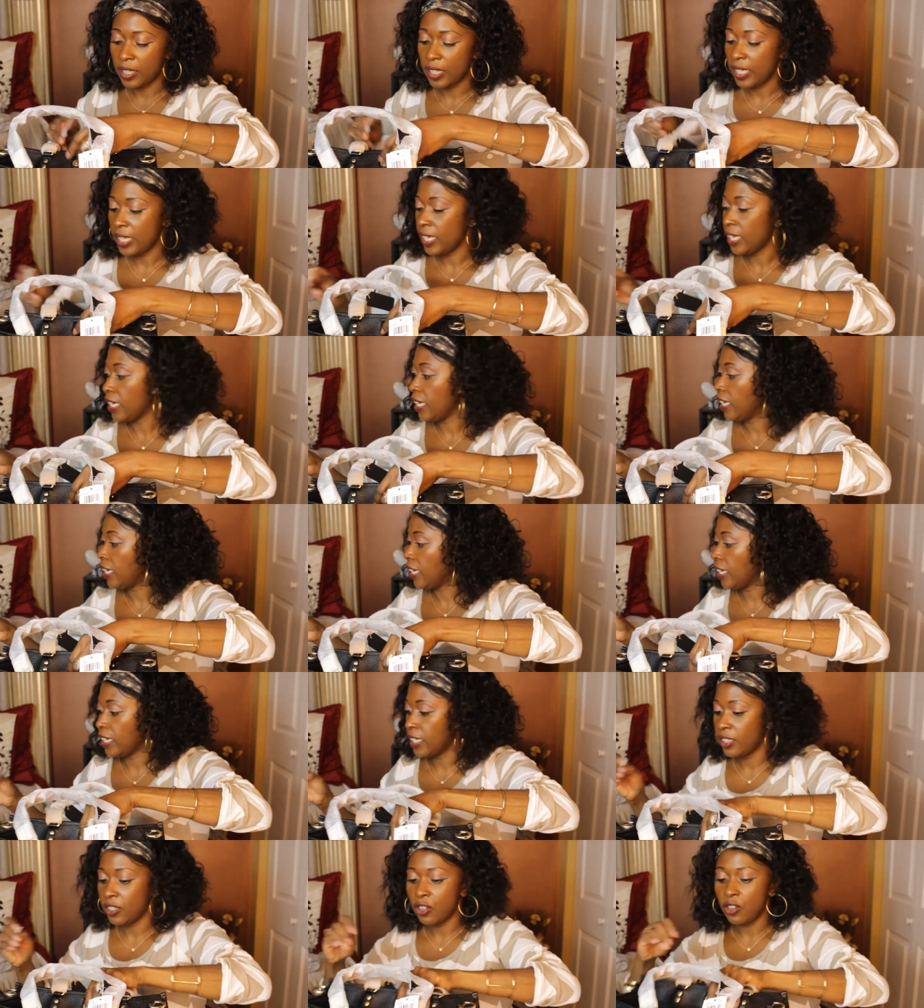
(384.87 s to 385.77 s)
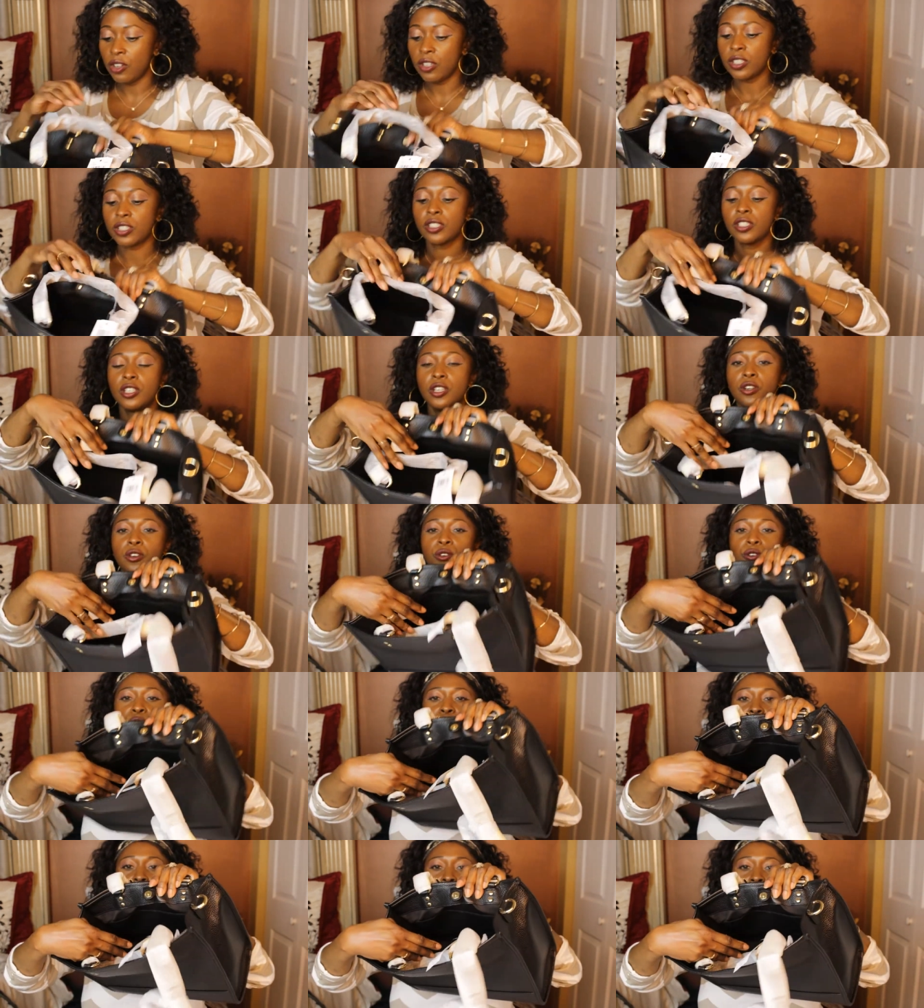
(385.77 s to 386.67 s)
and also
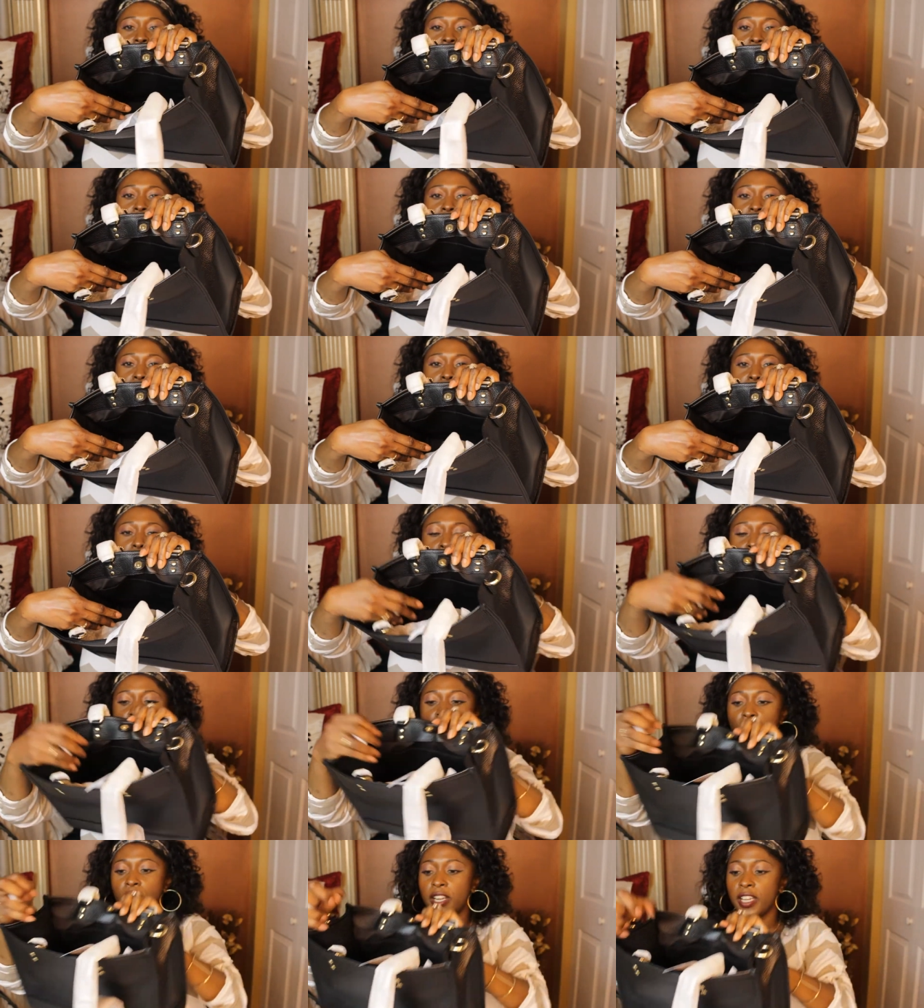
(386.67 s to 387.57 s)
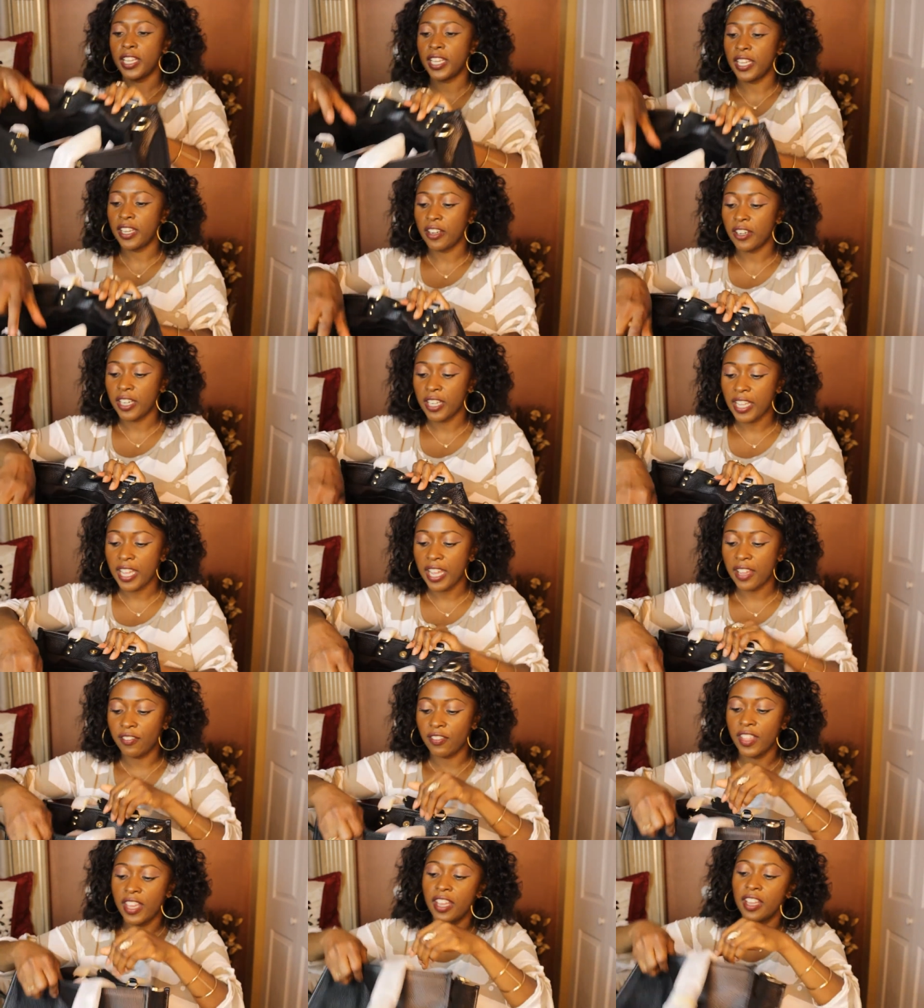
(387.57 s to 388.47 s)
for the part here, they
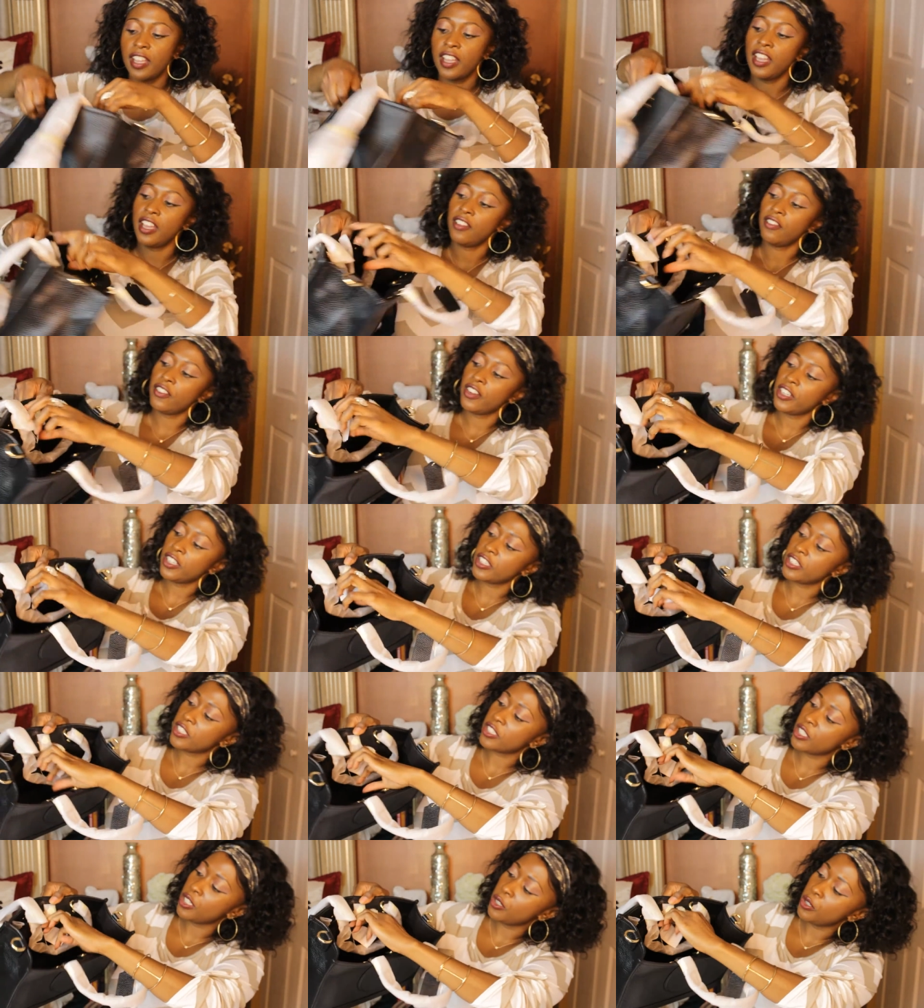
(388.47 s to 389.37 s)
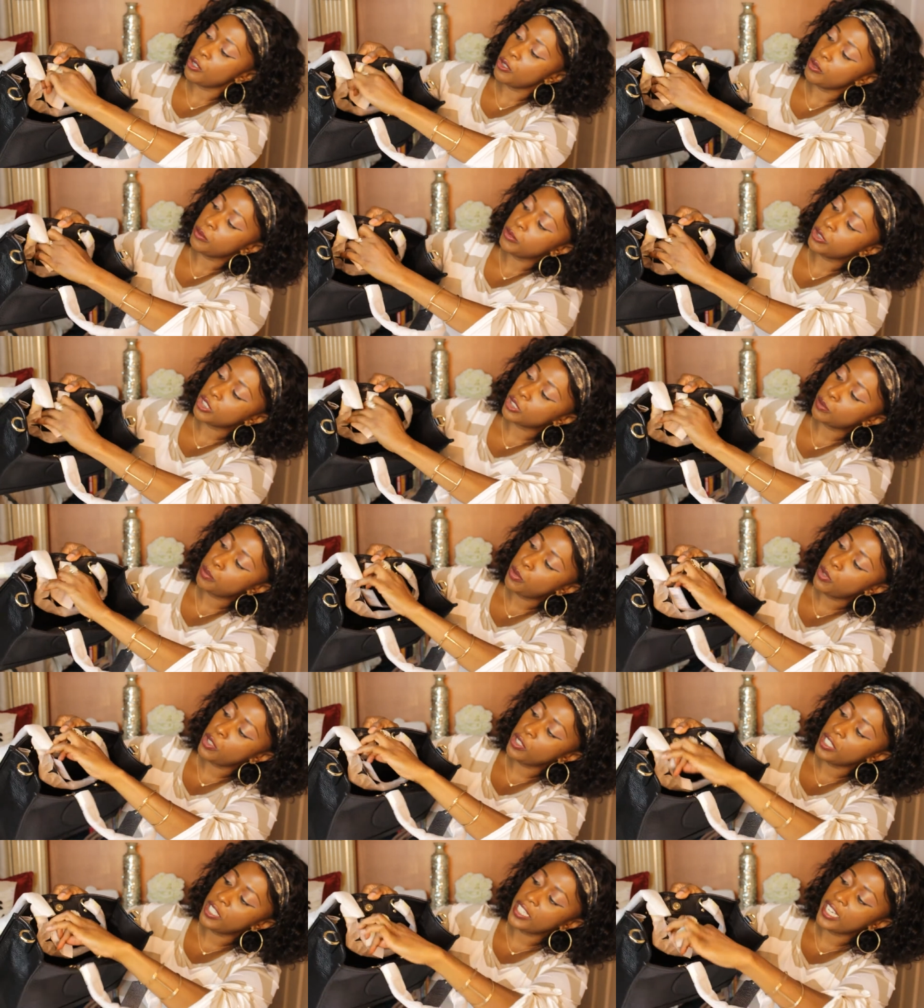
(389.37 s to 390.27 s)
have that covered. So I'm just
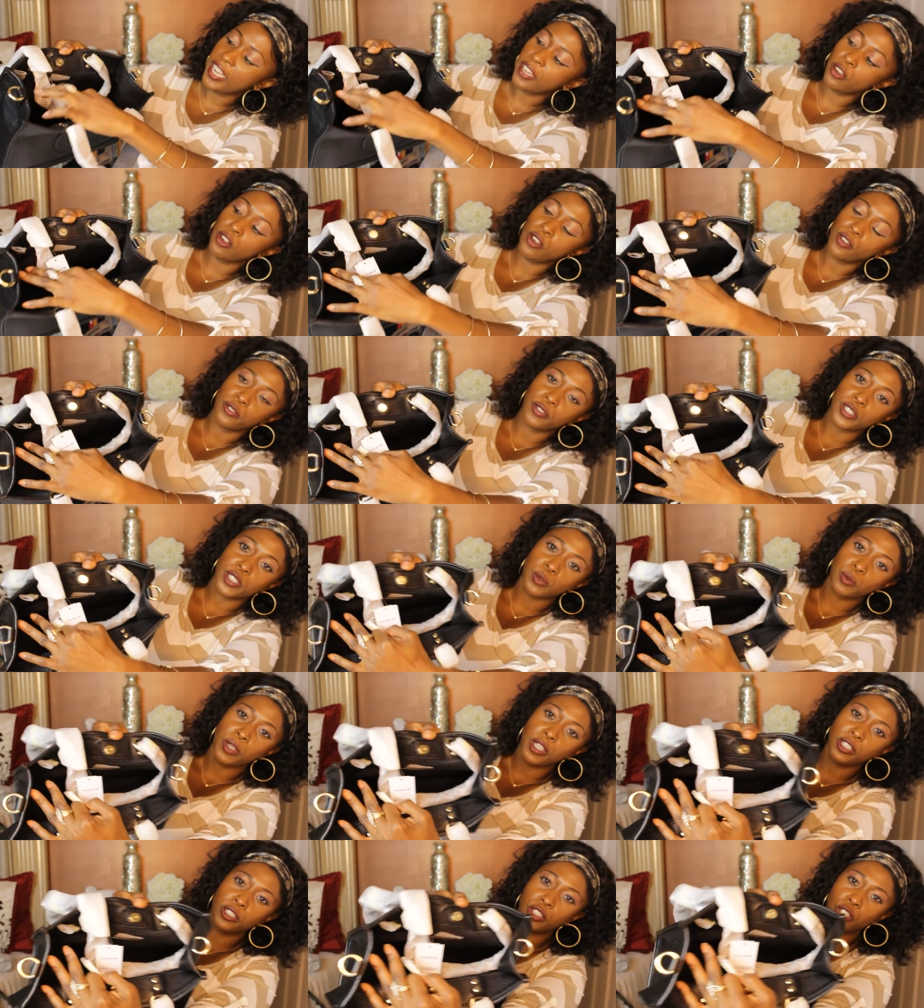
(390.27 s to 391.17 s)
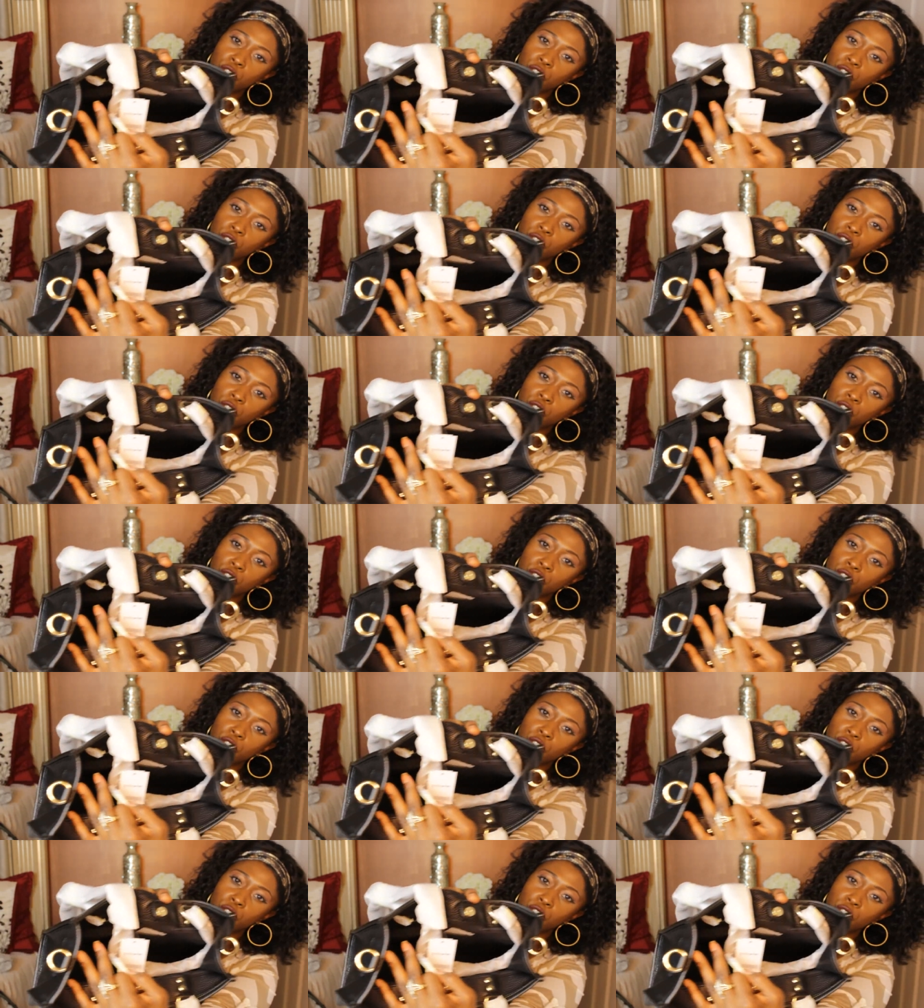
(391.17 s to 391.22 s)
pulling that off as well to